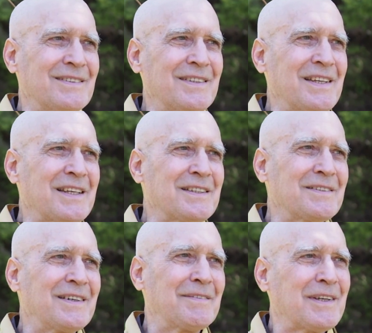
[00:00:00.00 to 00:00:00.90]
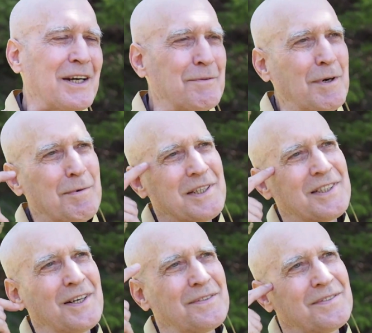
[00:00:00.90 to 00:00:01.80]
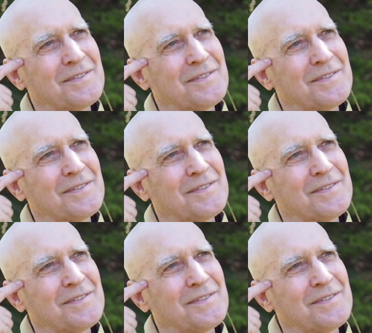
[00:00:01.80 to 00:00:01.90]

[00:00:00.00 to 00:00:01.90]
you're thinking, I'm talking about myself.